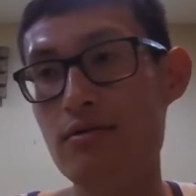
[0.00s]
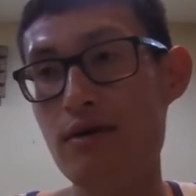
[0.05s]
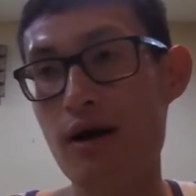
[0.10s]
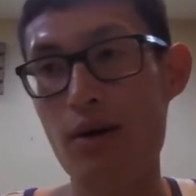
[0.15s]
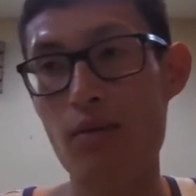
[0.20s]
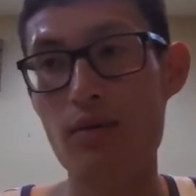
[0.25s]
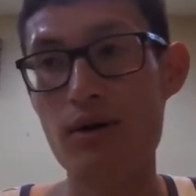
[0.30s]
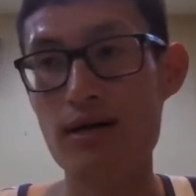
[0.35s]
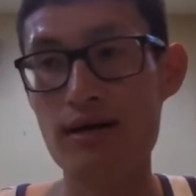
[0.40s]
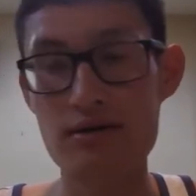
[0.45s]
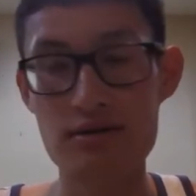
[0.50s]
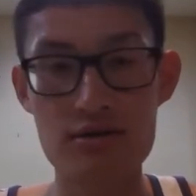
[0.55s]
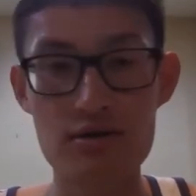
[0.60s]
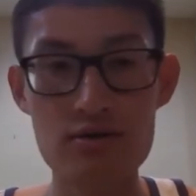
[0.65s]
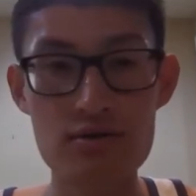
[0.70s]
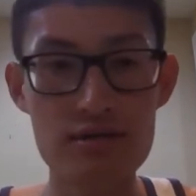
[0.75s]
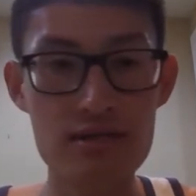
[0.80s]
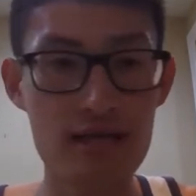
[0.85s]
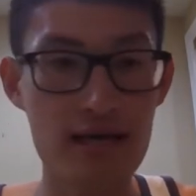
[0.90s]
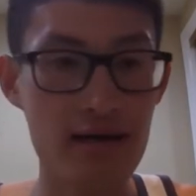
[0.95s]
I went on
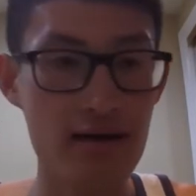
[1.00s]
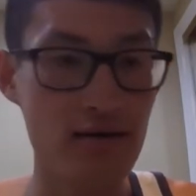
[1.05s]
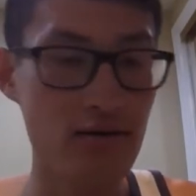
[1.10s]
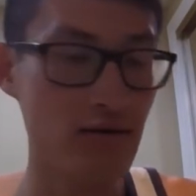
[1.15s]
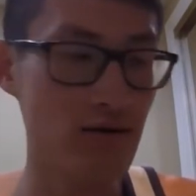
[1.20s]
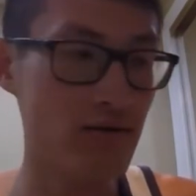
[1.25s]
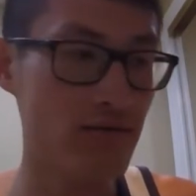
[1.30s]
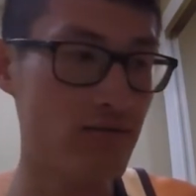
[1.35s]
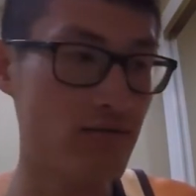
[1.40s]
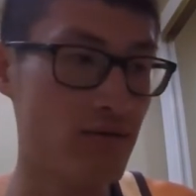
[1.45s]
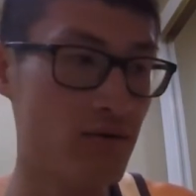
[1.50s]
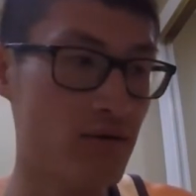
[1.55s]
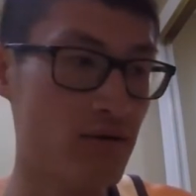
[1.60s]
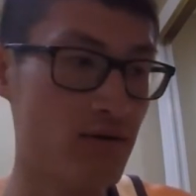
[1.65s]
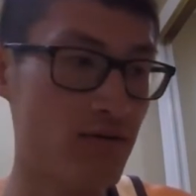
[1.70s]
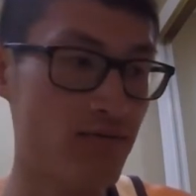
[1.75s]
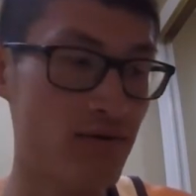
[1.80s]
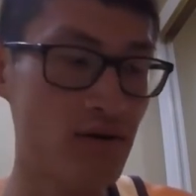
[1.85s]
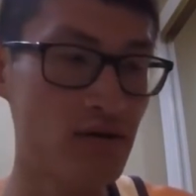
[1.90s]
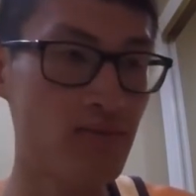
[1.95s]
Tuesday, for the
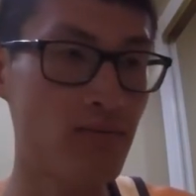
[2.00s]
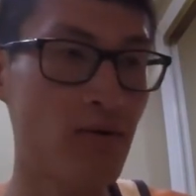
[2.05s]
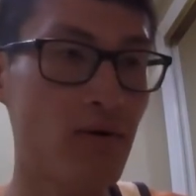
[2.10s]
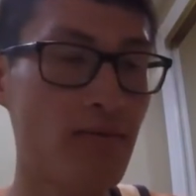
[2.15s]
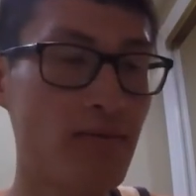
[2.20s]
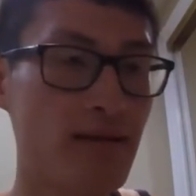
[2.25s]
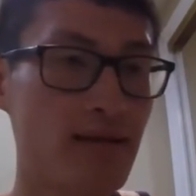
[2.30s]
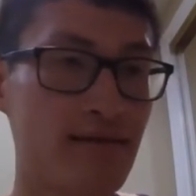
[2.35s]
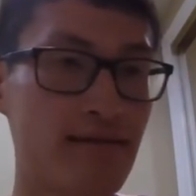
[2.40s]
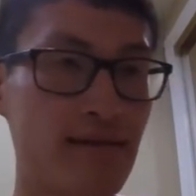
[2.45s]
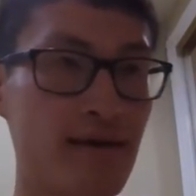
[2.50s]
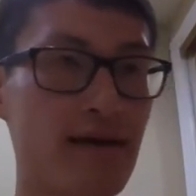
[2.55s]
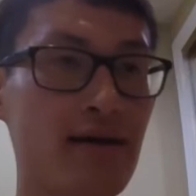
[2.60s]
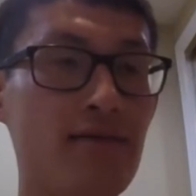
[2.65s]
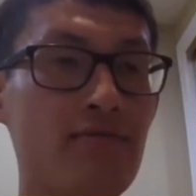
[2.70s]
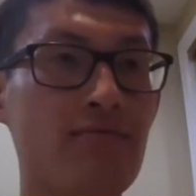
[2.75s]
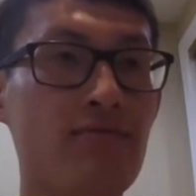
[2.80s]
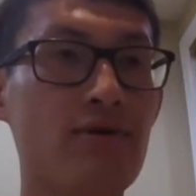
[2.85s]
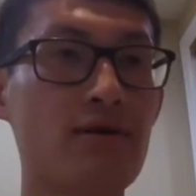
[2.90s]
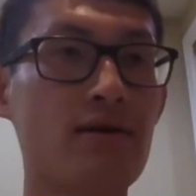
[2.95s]
first appointment,
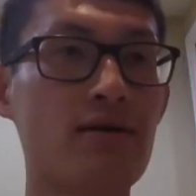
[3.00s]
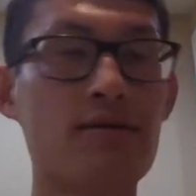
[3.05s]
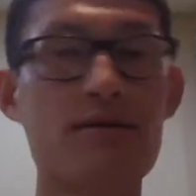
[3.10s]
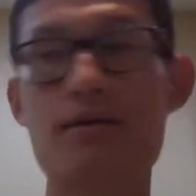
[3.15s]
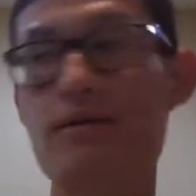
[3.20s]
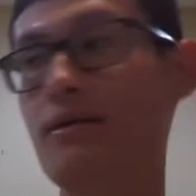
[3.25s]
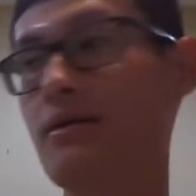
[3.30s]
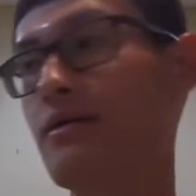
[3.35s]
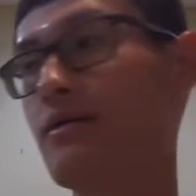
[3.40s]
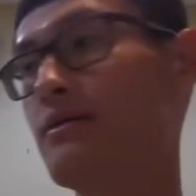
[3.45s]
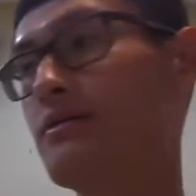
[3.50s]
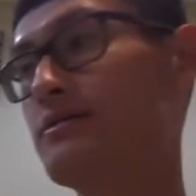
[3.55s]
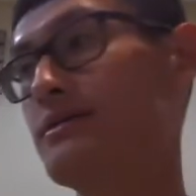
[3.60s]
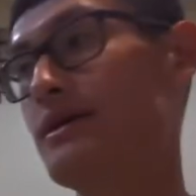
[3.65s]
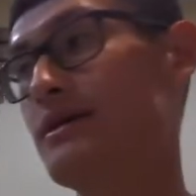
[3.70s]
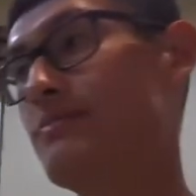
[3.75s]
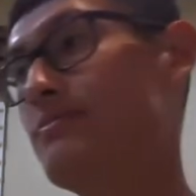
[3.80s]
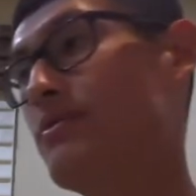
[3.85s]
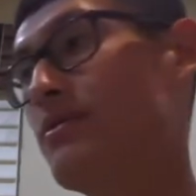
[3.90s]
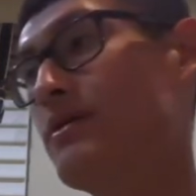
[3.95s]
second for the
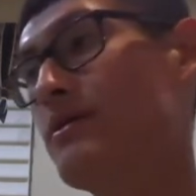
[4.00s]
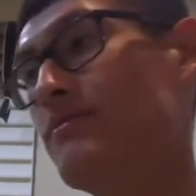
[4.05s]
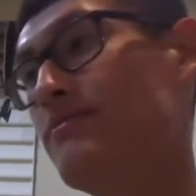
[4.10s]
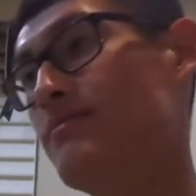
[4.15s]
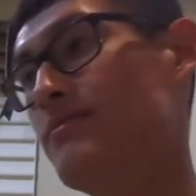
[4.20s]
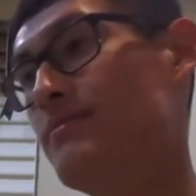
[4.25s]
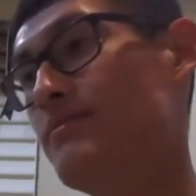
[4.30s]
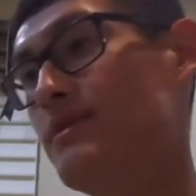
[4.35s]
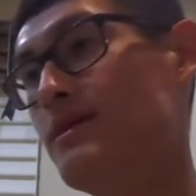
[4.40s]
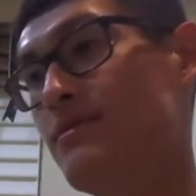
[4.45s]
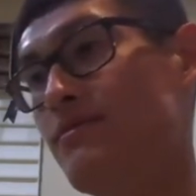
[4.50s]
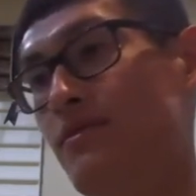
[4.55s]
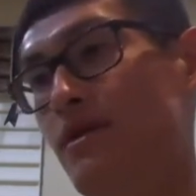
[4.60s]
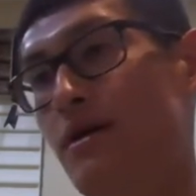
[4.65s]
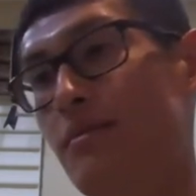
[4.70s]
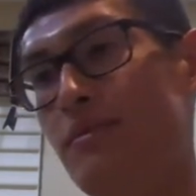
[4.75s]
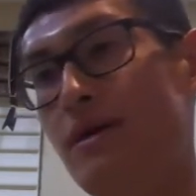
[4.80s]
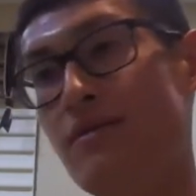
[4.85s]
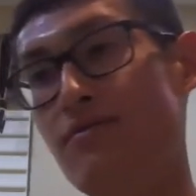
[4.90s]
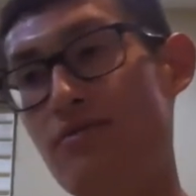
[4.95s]
second appointment
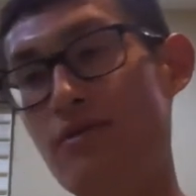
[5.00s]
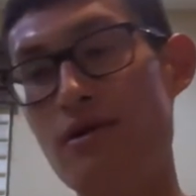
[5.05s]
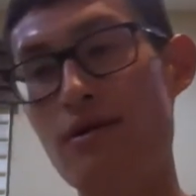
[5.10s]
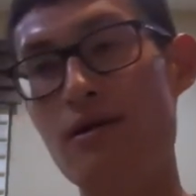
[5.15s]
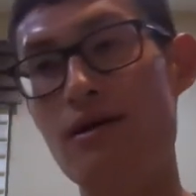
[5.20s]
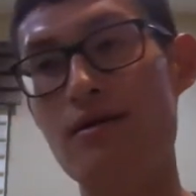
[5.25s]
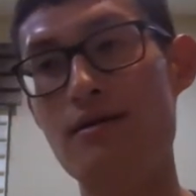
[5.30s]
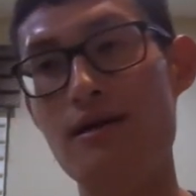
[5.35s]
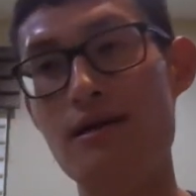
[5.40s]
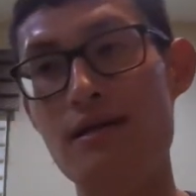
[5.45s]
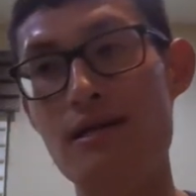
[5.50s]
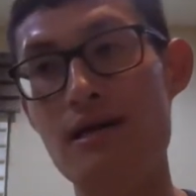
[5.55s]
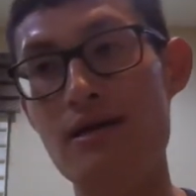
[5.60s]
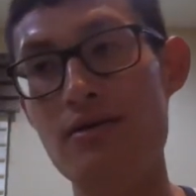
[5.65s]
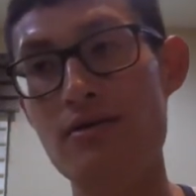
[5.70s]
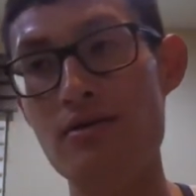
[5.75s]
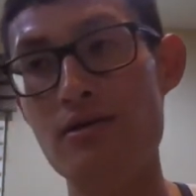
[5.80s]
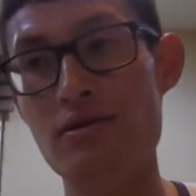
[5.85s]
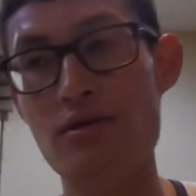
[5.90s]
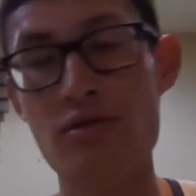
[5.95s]
on my furlong, and
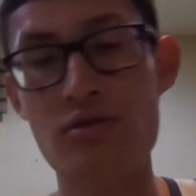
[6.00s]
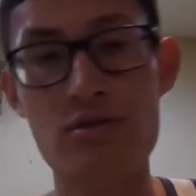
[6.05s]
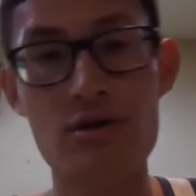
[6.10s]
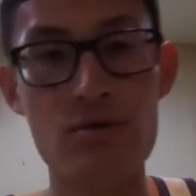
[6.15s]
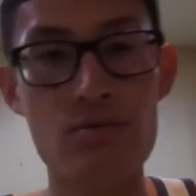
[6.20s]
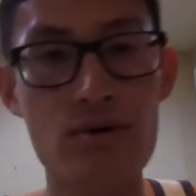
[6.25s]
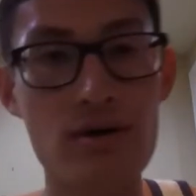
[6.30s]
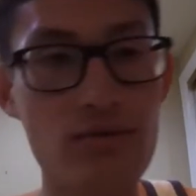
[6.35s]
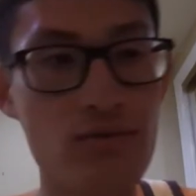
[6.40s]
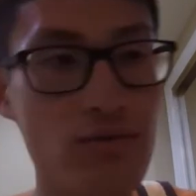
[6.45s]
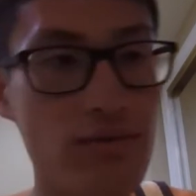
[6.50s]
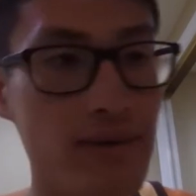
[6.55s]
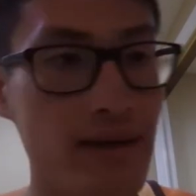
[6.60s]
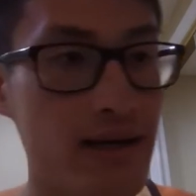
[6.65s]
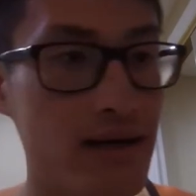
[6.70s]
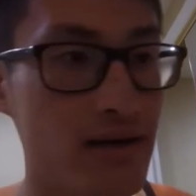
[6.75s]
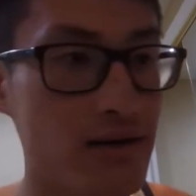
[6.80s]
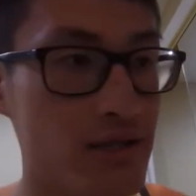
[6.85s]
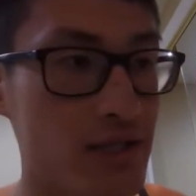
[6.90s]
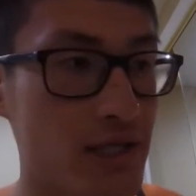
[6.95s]
then the third one will be
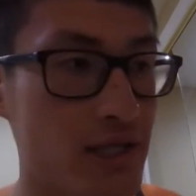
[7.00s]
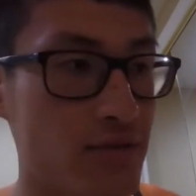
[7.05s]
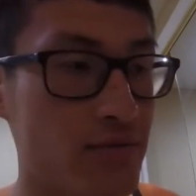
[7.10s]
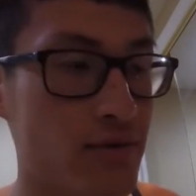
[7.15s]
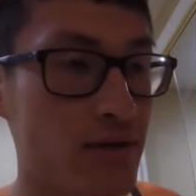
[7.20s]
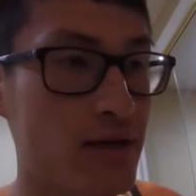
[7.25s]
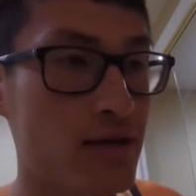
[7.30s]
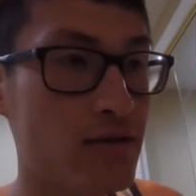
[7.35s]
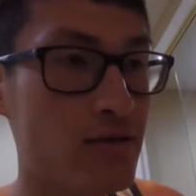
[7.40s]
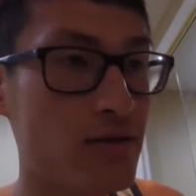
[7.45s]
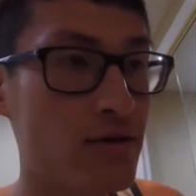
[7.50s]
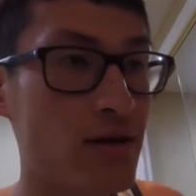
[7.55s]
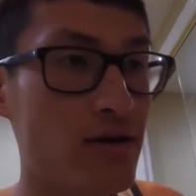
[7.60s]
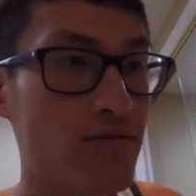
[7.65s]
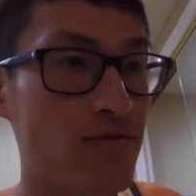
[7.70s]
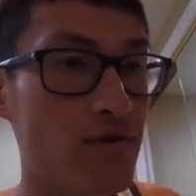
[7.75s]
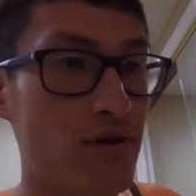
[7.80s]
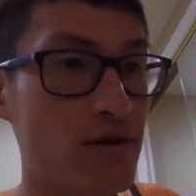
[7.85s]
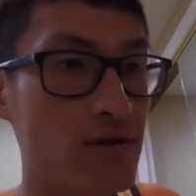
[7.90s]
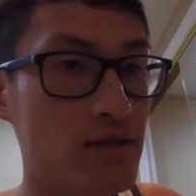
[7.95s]
on January
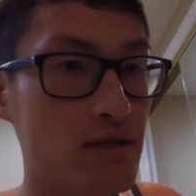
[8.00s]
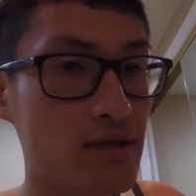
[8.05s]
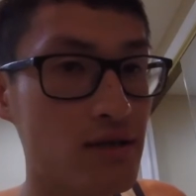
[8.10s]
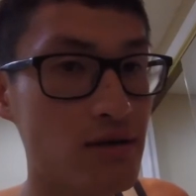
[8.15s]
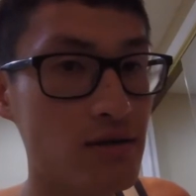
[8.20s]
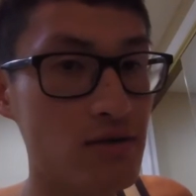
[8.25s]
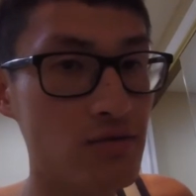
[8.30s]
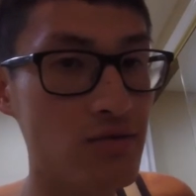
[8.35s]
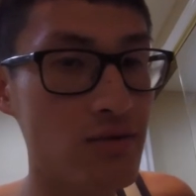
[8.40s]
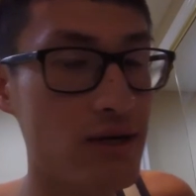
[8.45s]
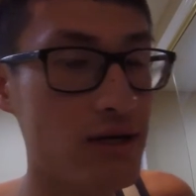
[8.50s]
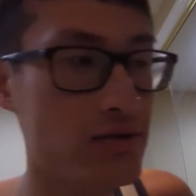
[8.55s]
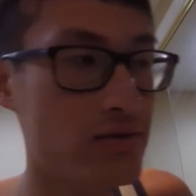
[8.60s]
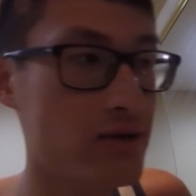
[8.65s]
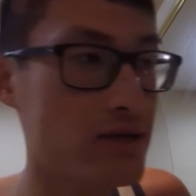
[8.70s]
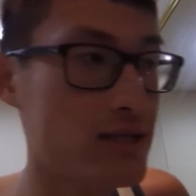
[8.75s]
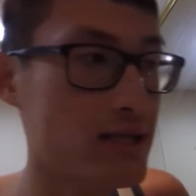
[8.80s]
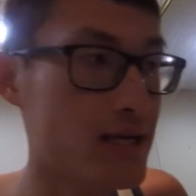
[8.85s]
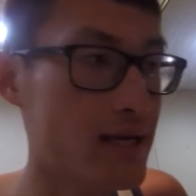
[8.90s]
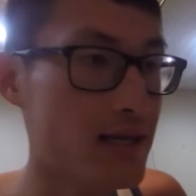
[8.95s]
31st,
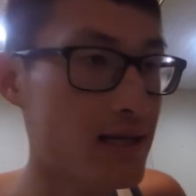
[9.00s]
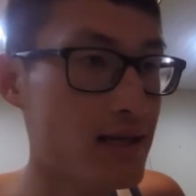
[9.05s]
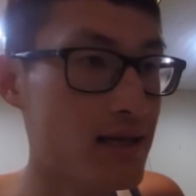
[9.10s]
2020, and